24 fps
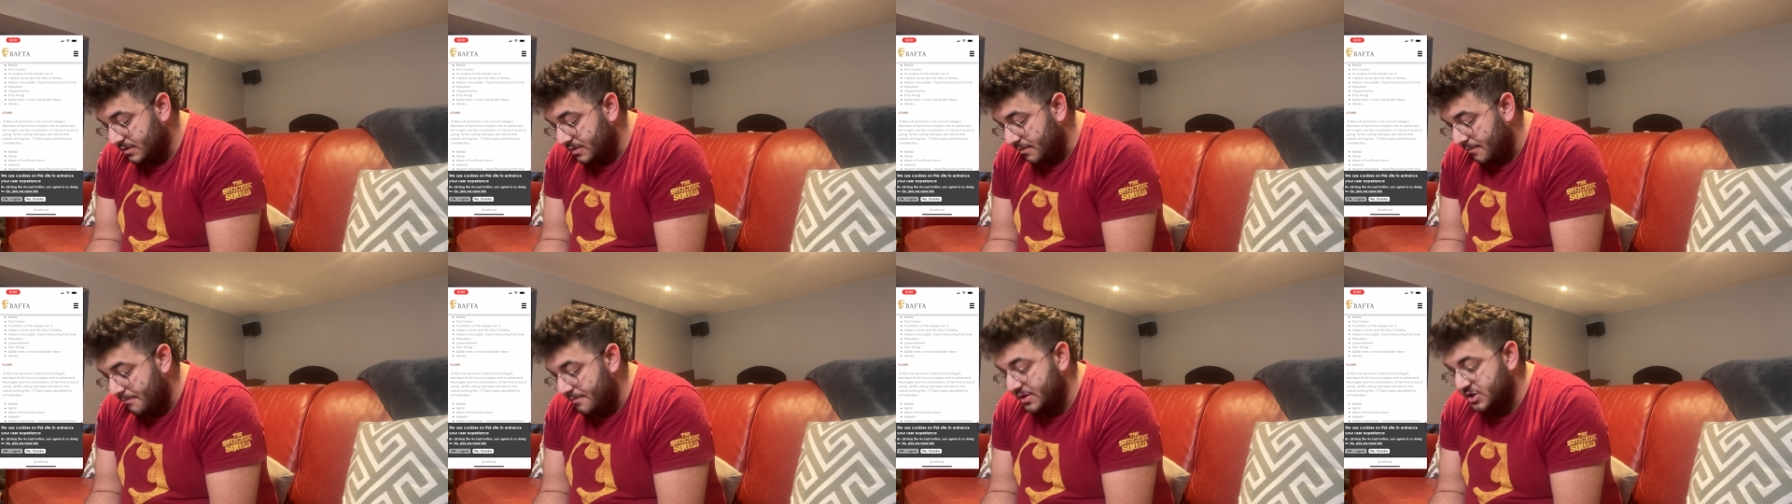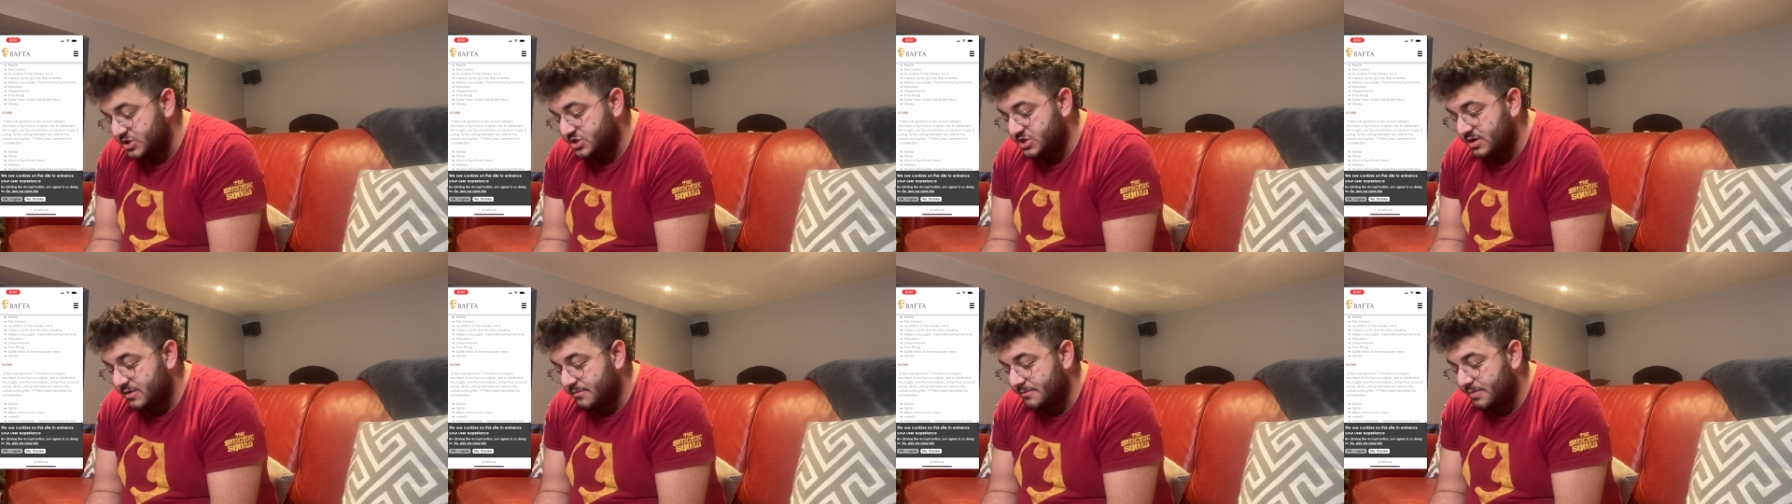
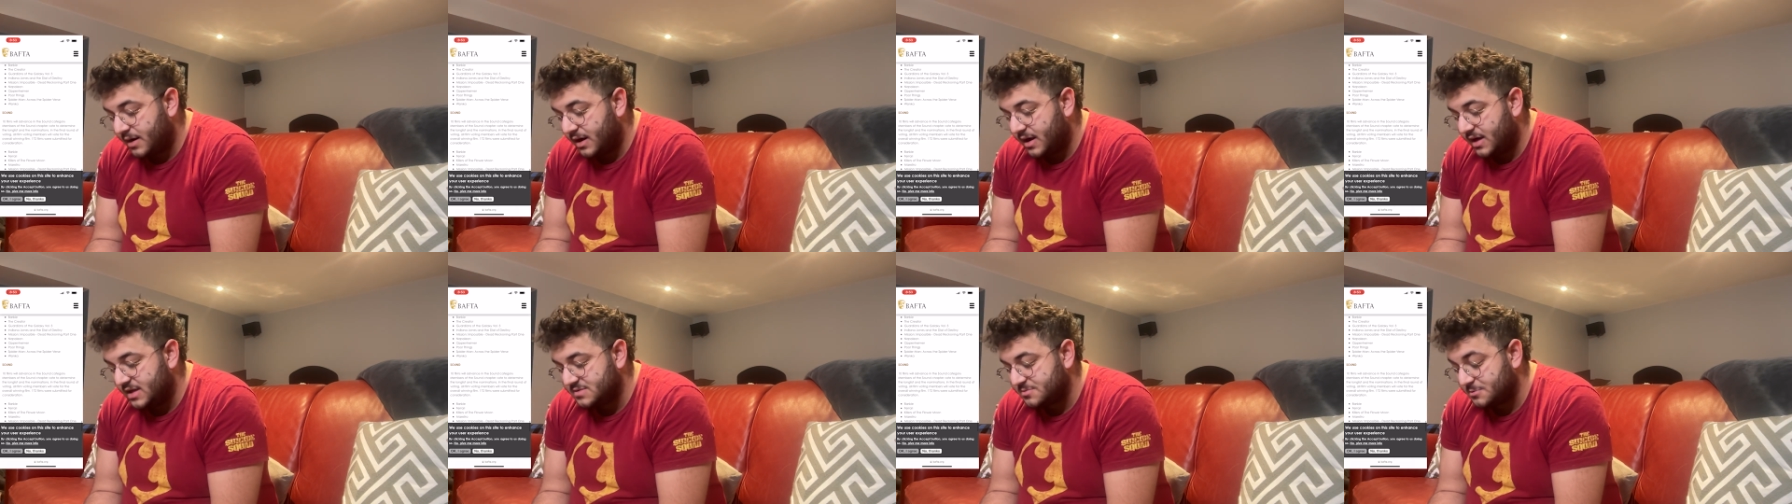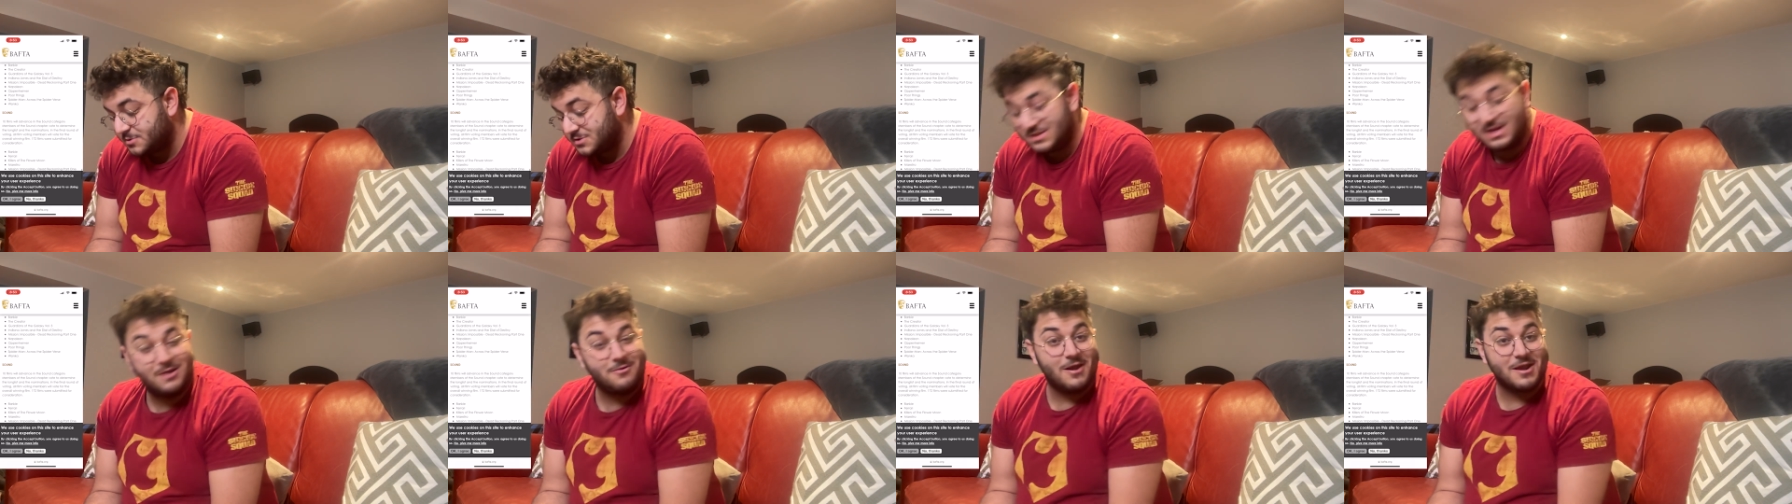Mission Impossible
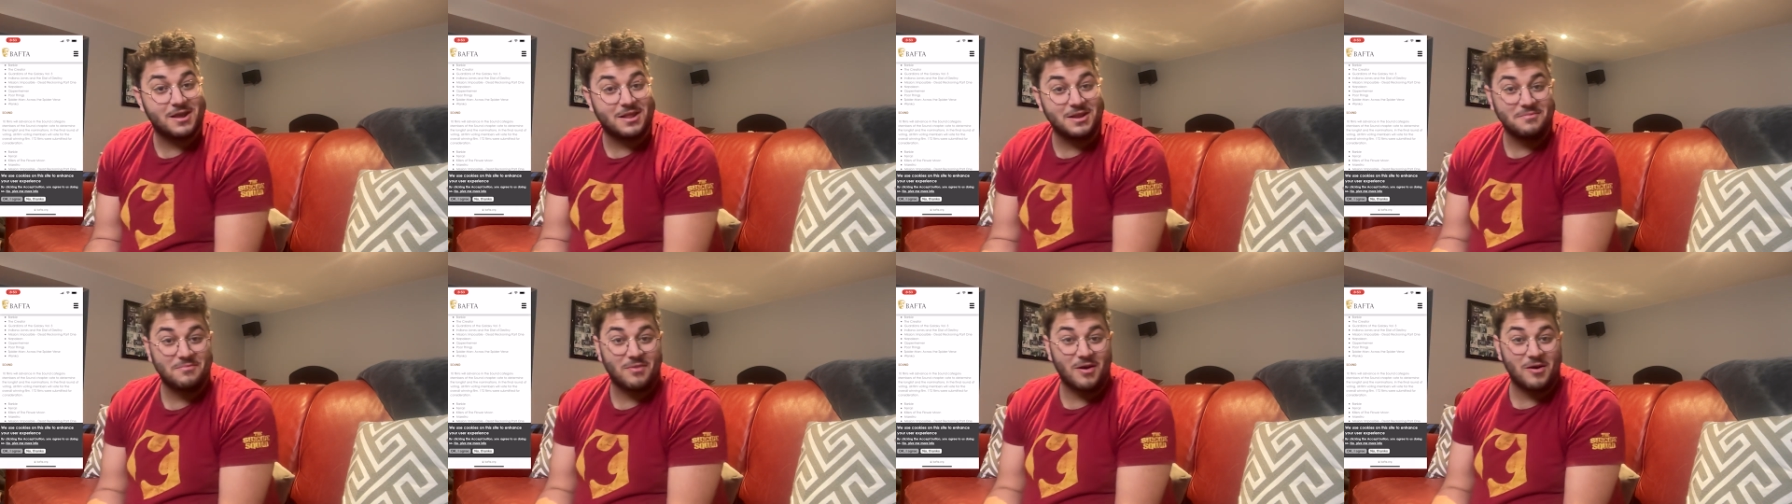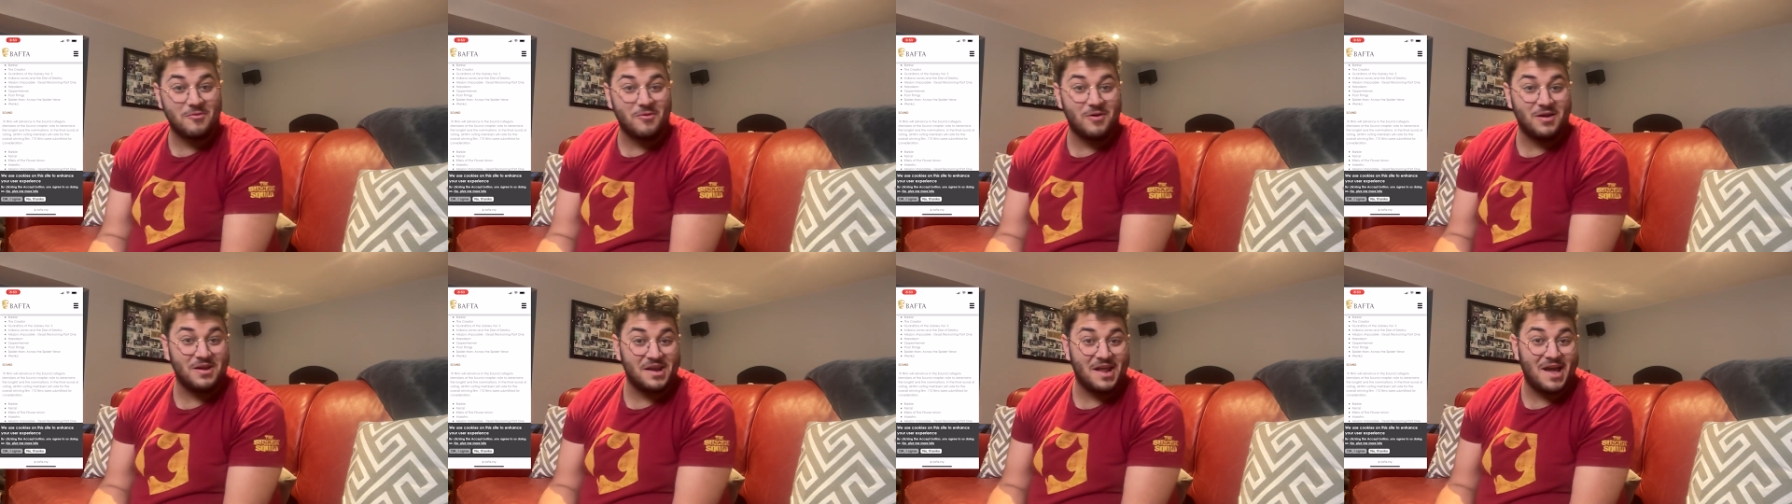Dead Reckoning Part
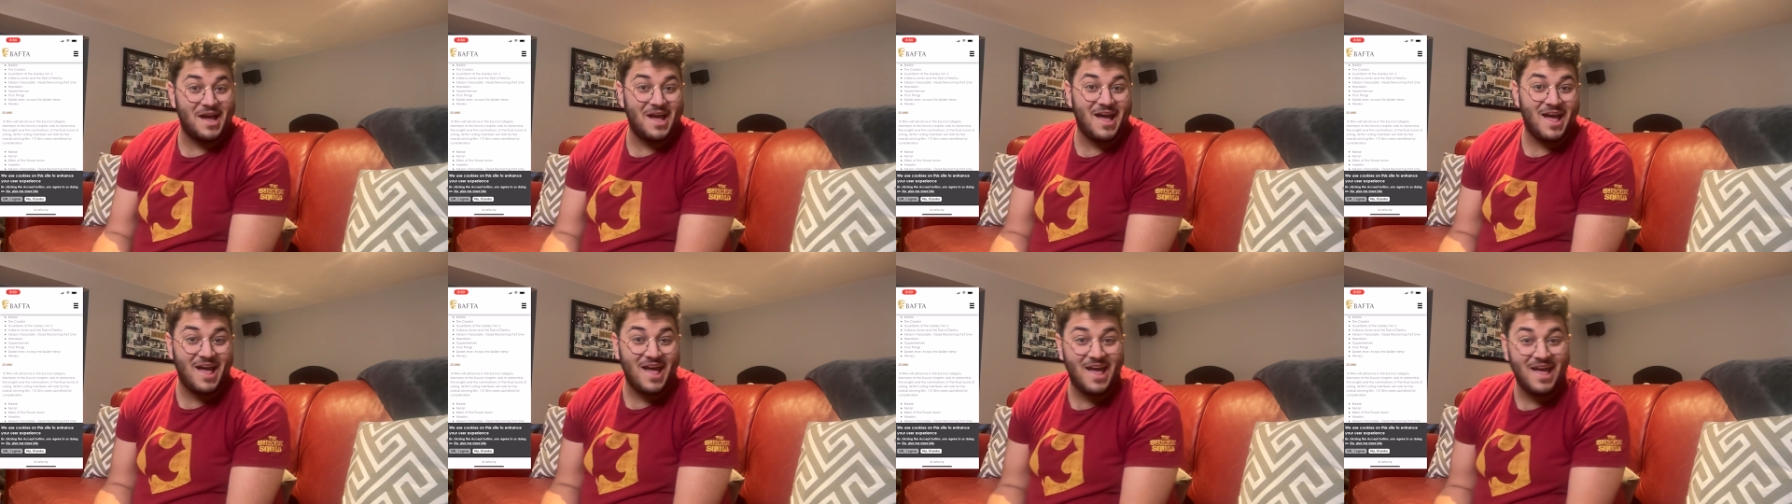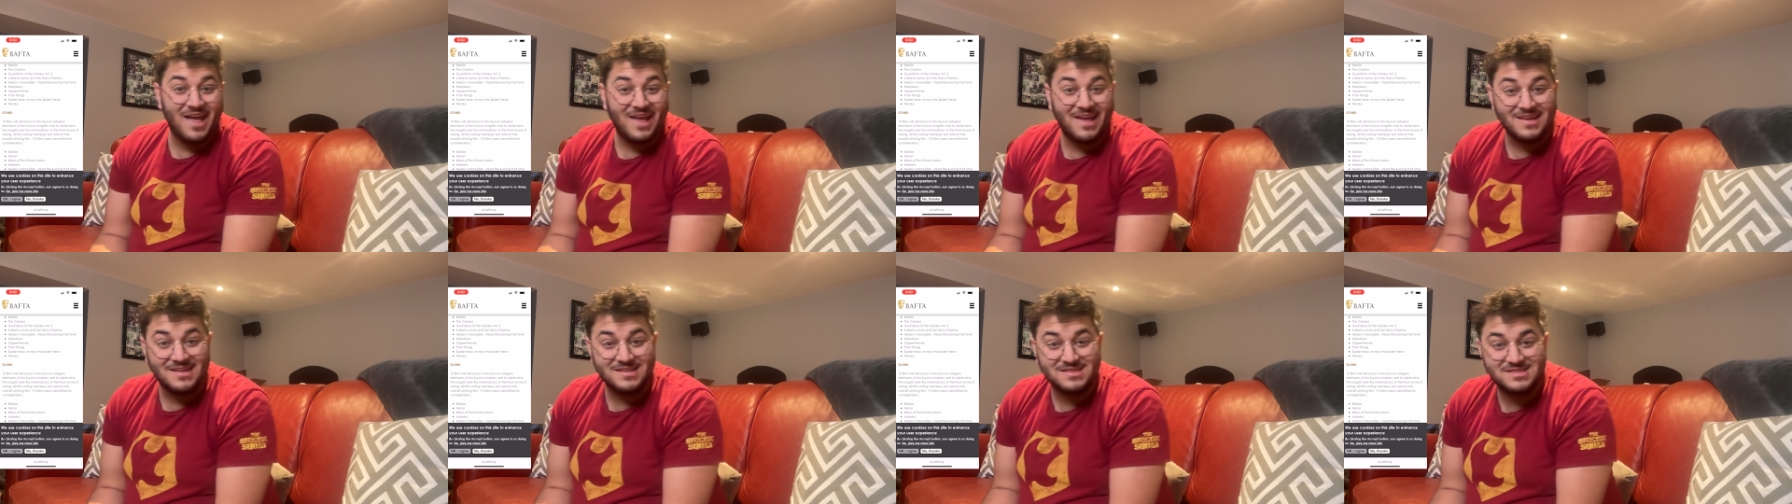1.
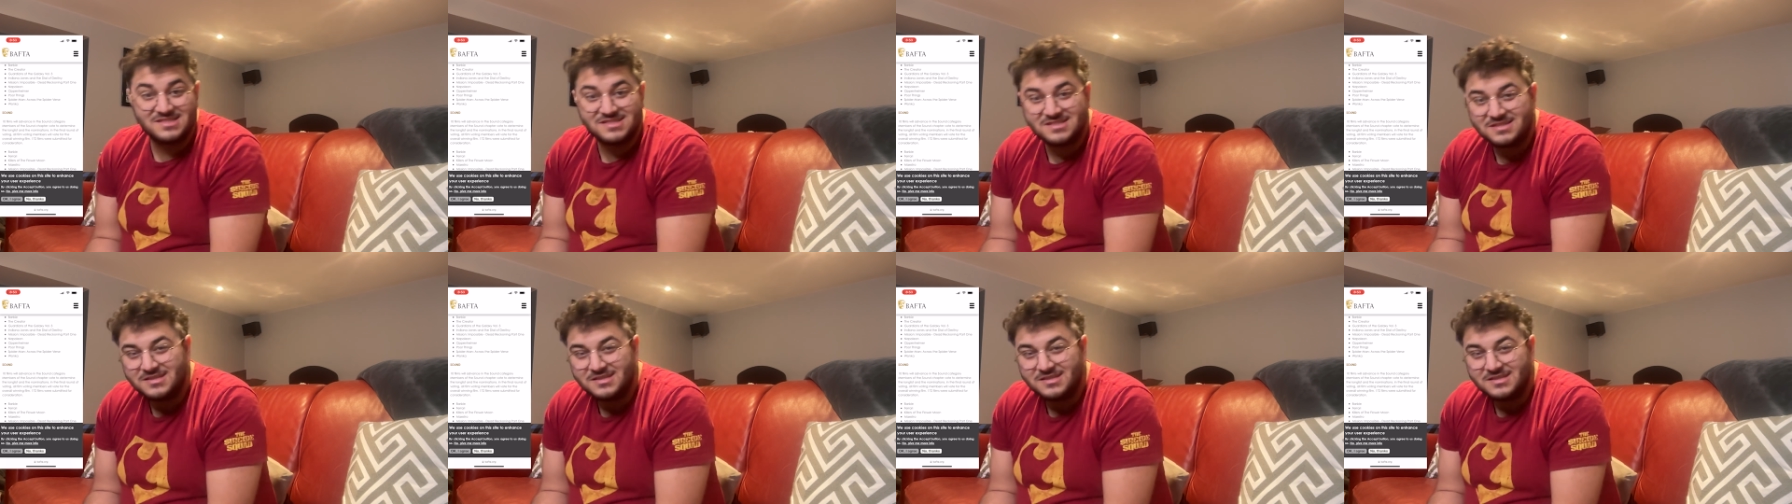Nice.